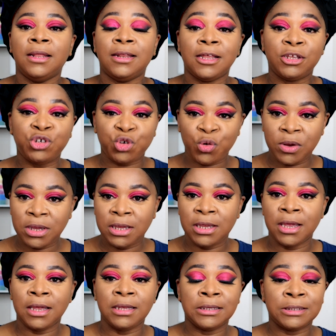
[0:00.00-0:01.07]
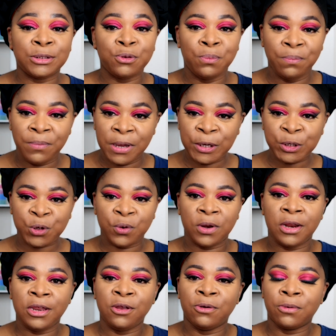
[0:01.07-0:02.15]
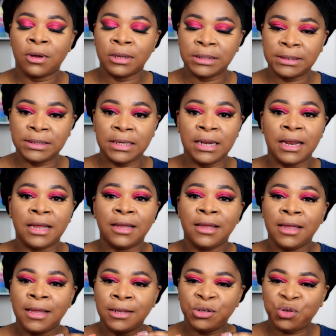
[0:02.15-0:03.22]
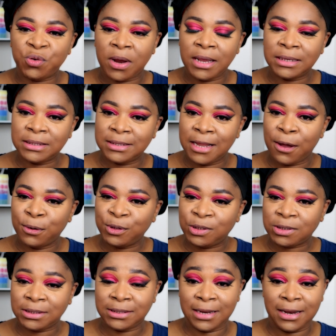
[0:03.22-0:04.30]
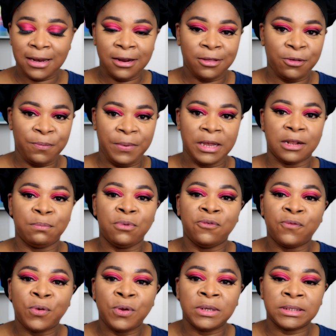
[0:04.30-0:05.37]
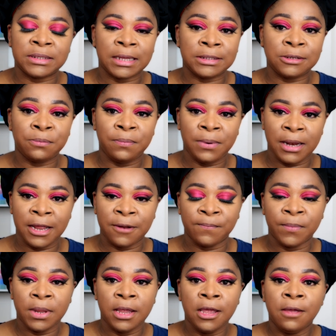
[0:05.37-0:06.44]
The trick here is to make sure that your concealer dries down just a little bit before you start to blend.